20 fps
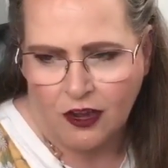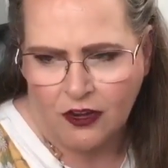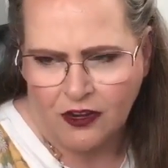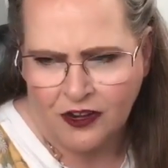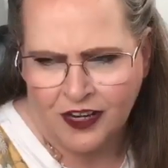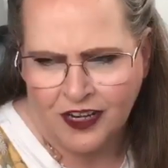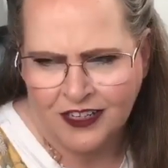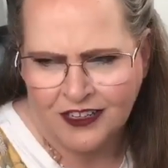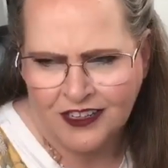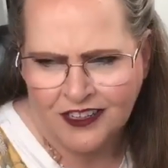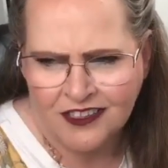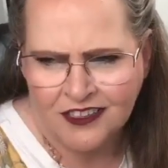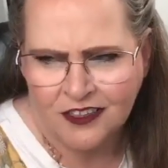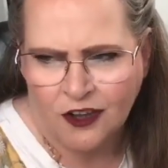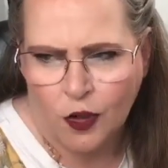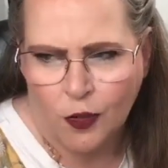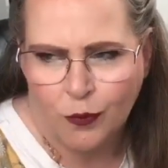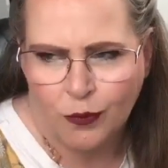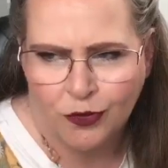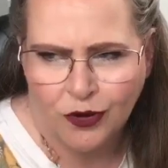and it doesn't
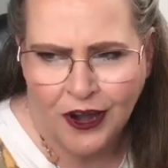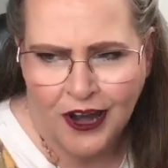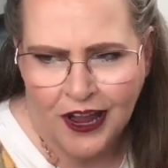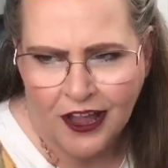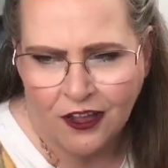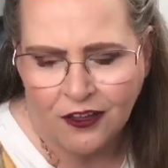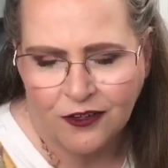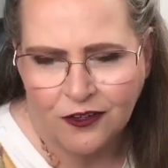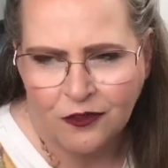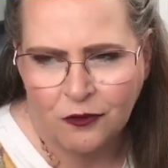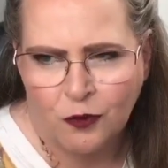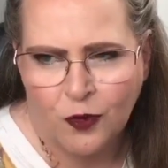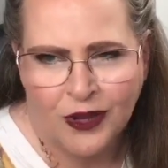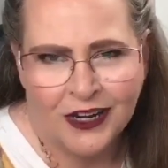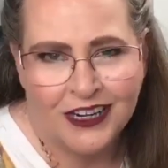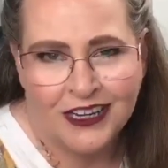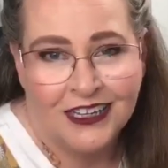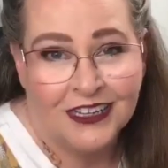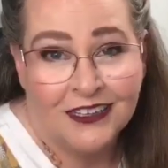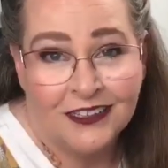go brown,
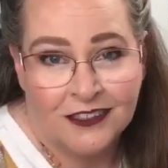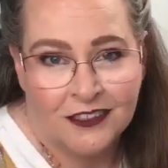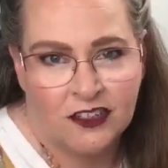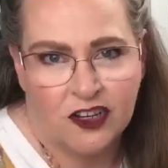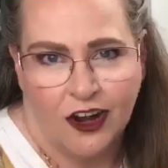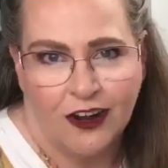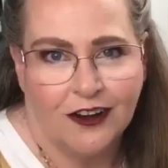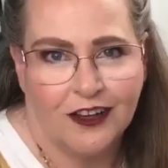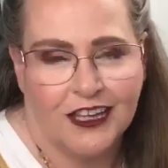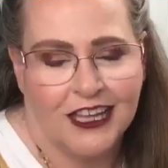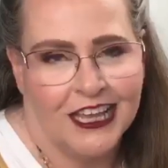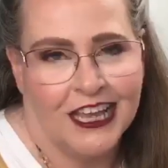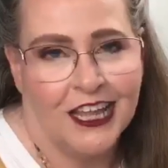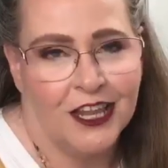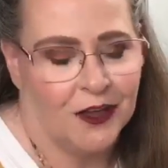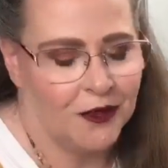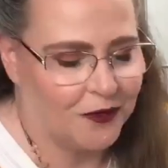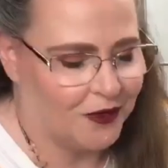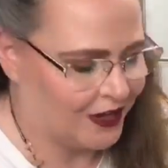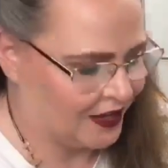what is dark
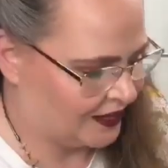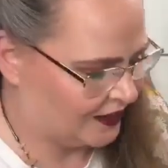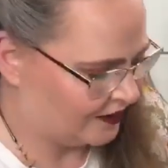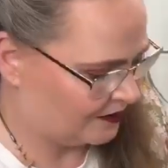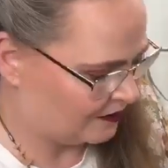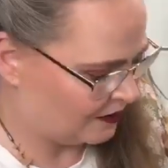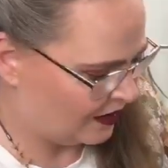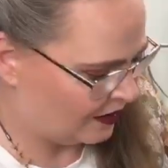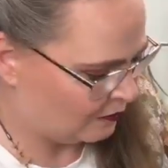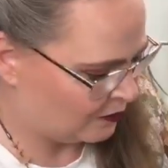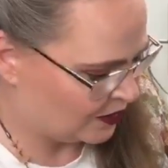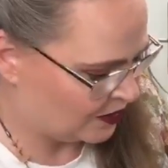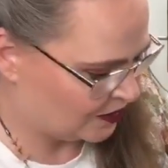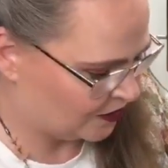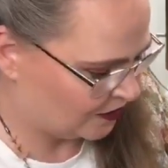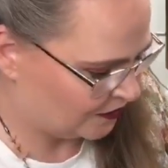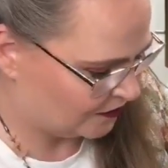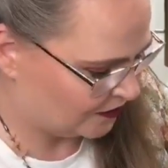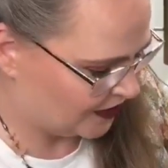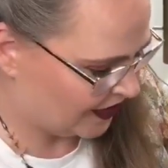yellow? And I
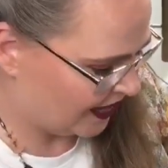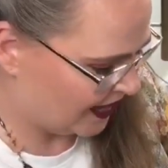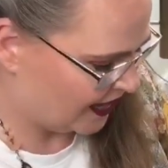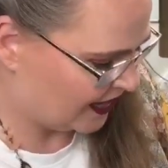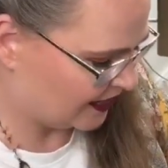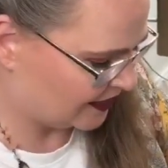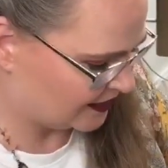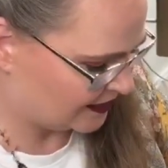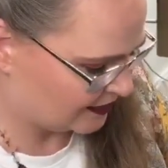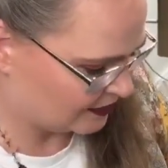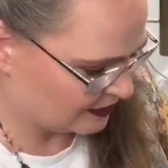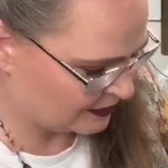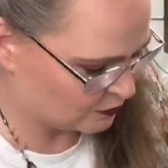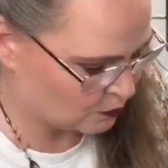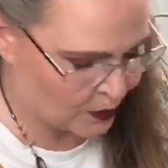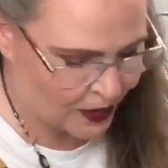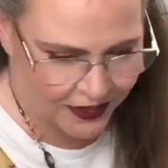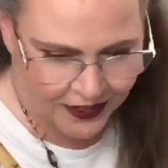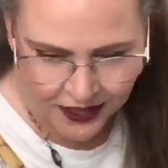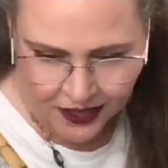wonder if that is
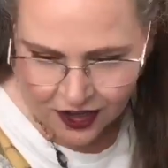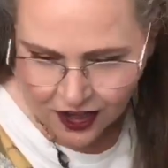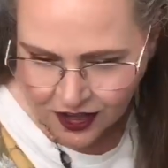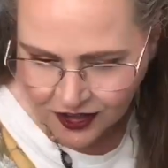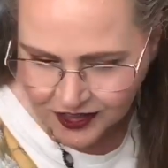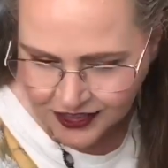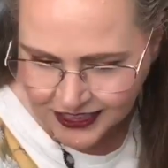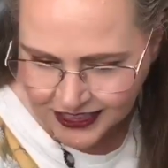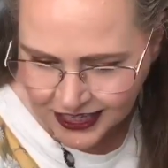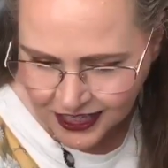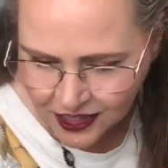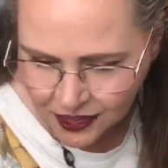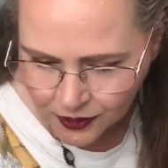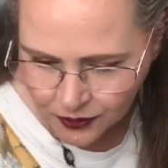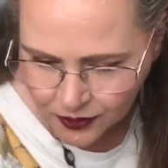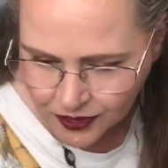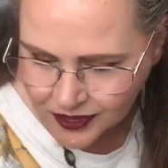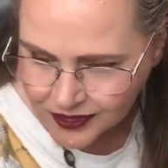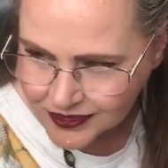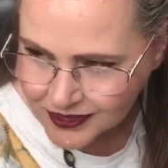why they called it
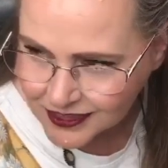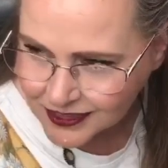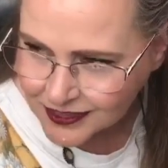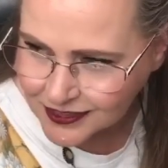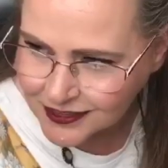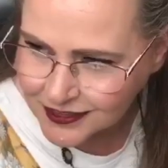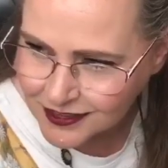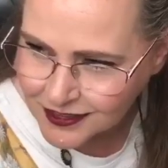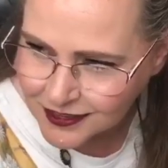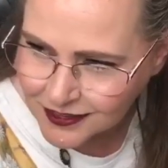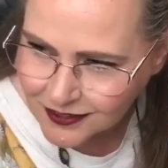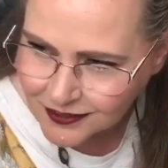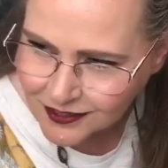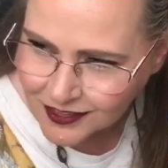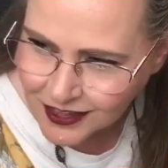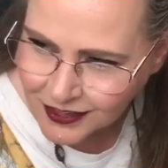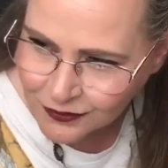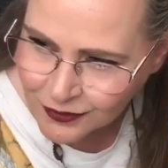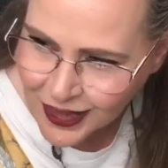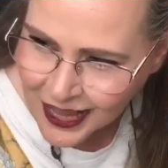yellow because it's
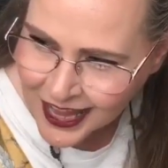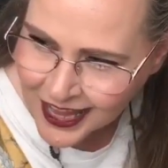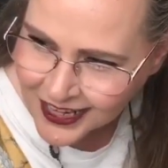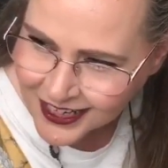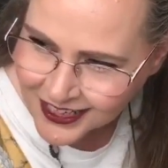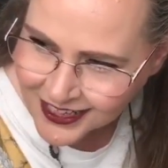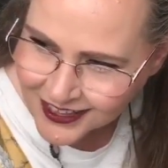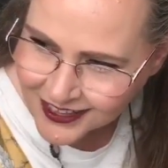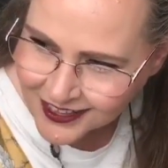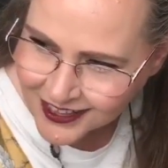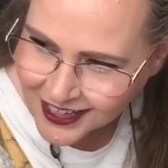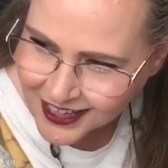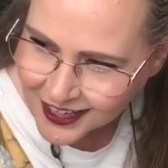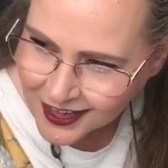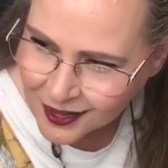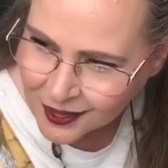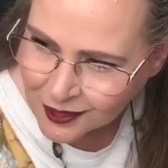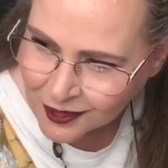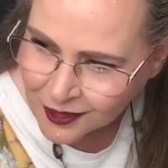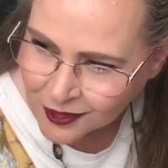they've added like
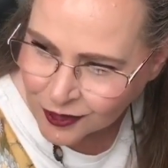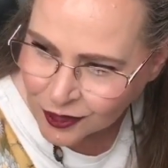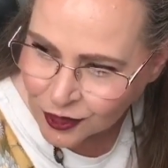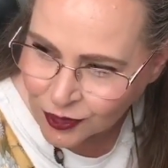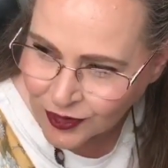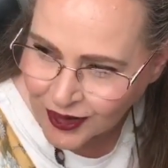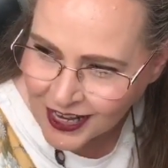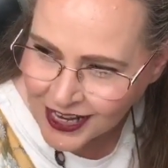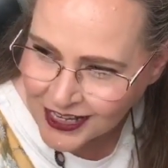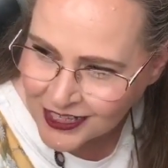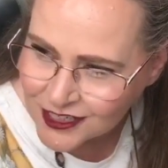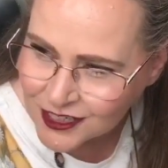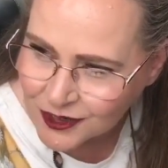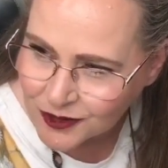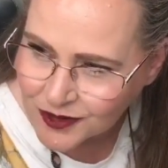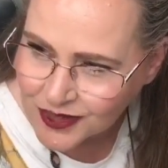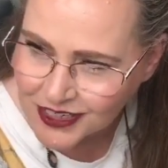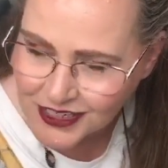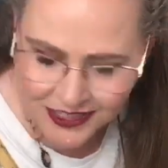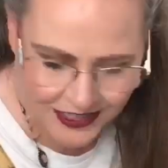yeah. a gray when to you
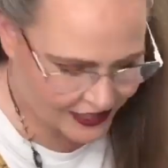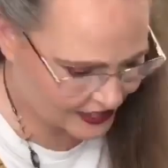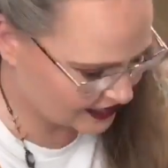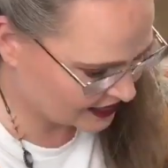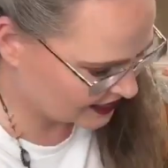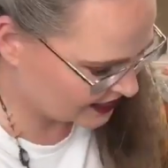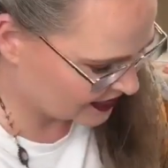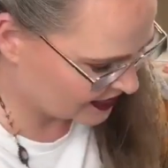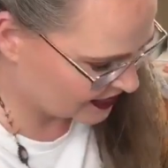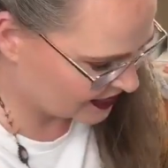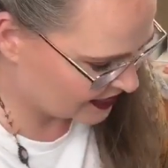add black,